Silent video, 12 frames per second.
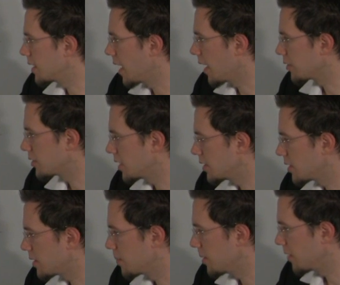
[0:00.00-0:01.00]
Now change
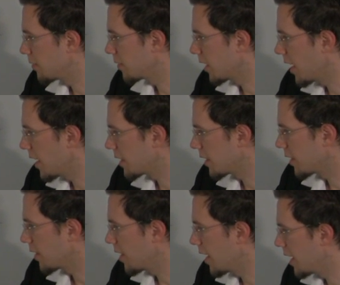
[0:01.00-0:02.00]
it to B flat and
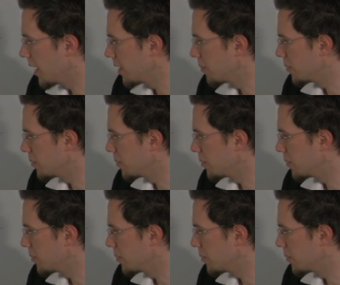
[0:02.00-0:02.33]
go A,